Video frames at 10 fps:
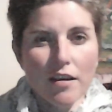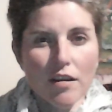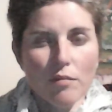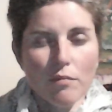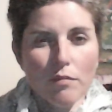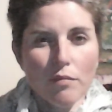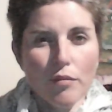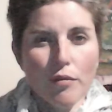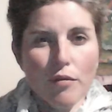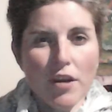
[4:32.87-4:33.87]
I'm
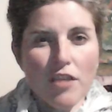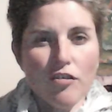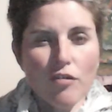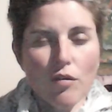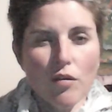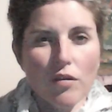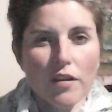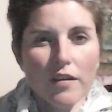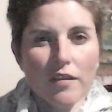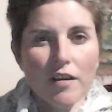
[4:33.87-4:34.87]
pretty sure that
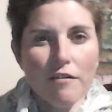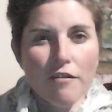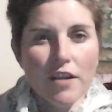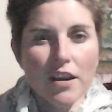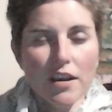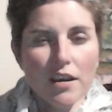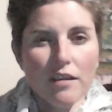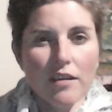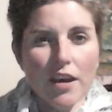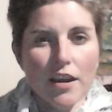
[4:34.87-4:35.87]
suffering is
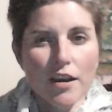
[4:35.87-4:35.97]
a